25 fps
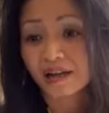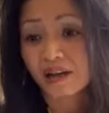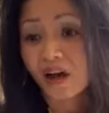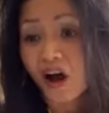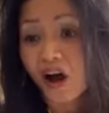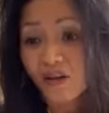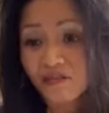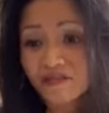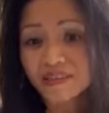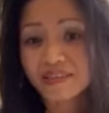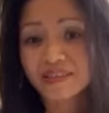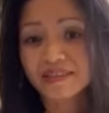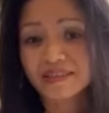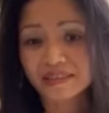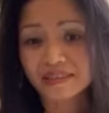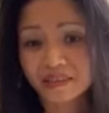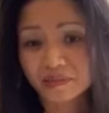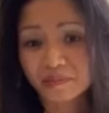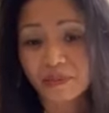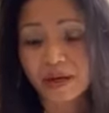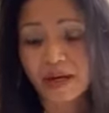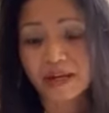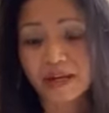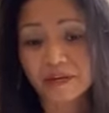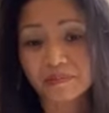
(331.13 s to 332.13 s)
confidence
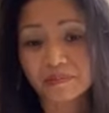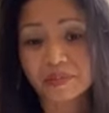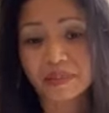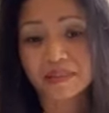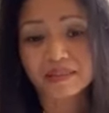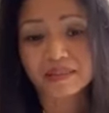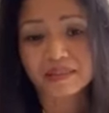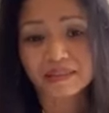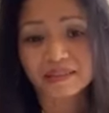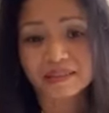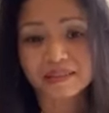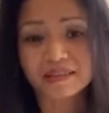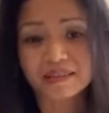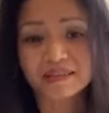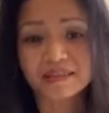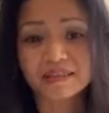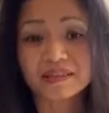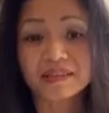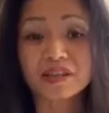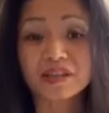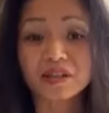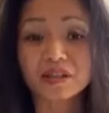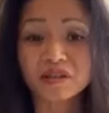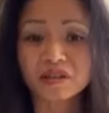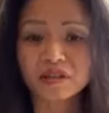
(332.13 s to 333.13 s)
in my abilities,
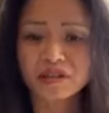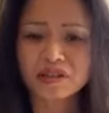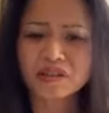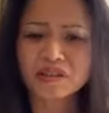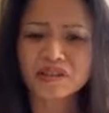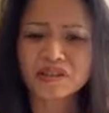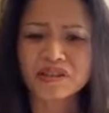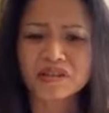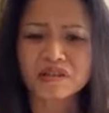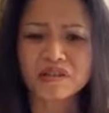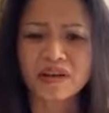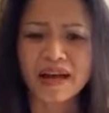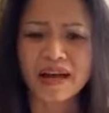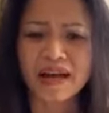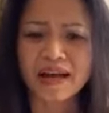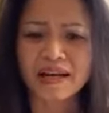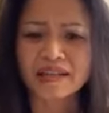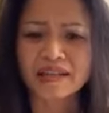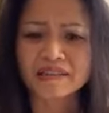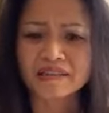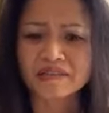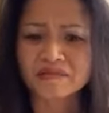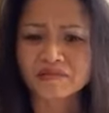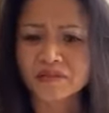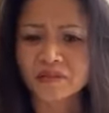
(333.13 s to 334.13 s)
and the courage to
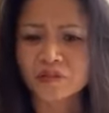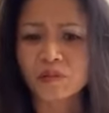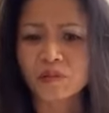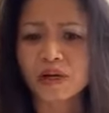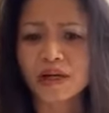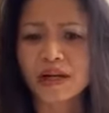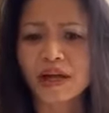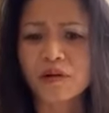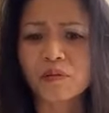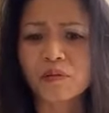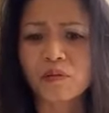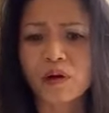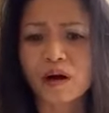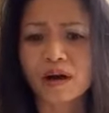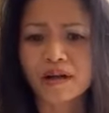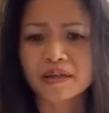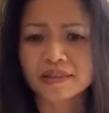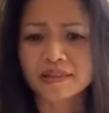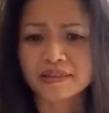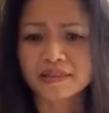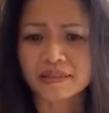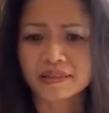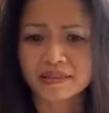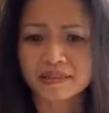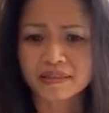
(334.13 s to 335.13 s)
ask for what I
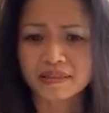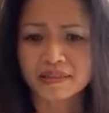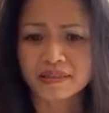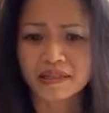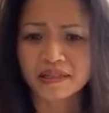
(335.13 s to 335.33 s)
wanted,